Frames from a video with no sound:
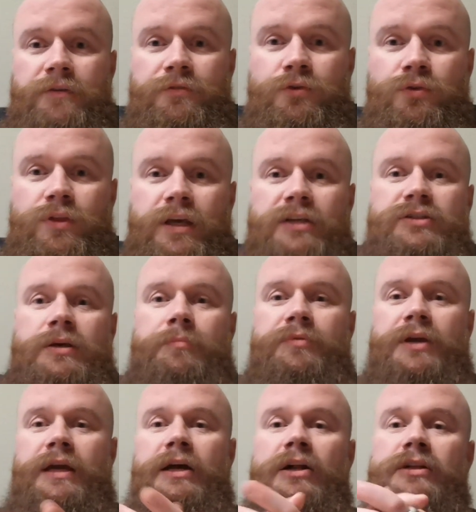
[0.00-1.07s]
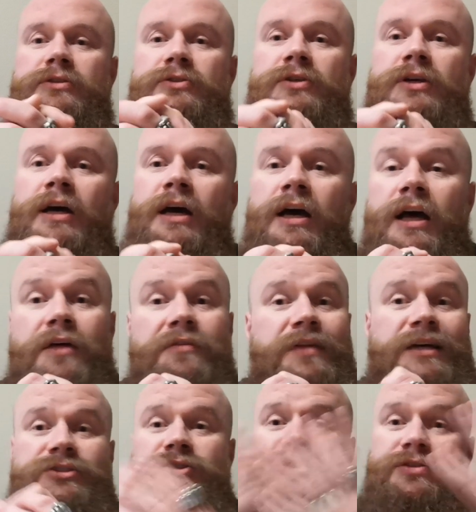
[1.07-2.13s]
If you think something else,
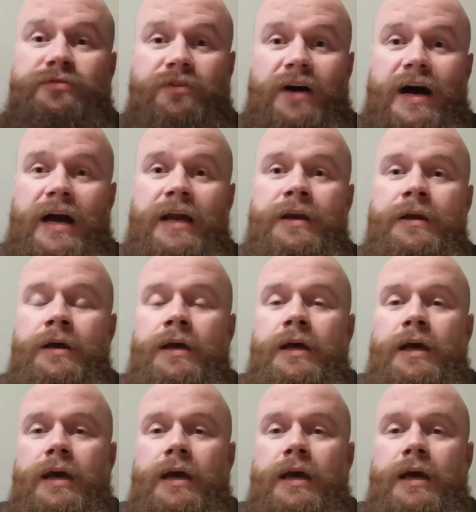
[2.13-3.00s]
that's just fine.